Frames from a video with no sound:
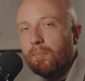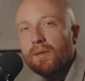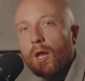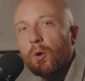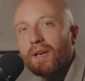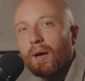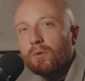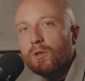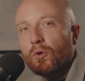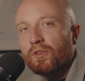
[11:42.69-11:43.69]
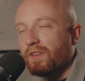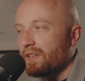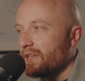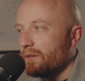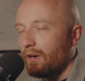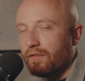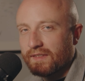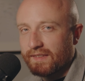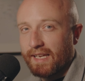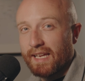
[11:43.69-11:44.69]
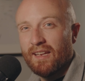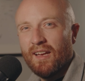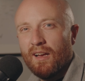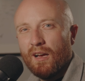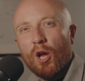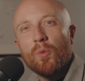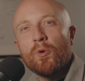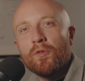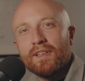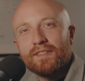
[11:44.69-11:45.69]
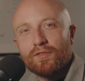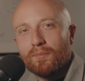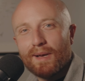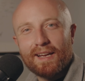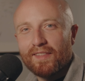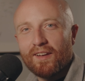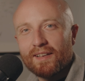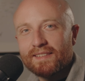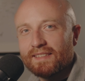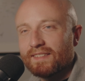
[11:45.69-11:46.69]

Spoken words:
blown out look that you often see in home movies from back in the 90s.